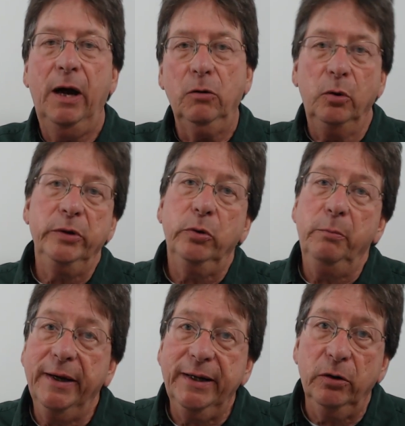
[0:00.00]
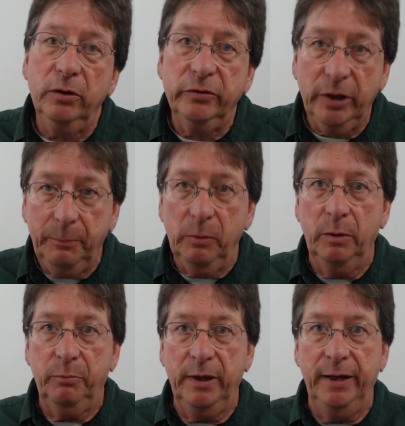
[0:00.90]
I'll go into a Medicare
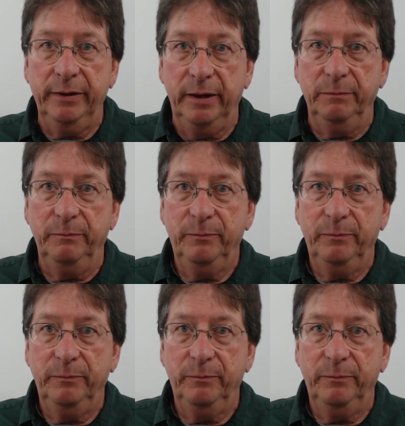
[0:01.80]
Supplement plan then.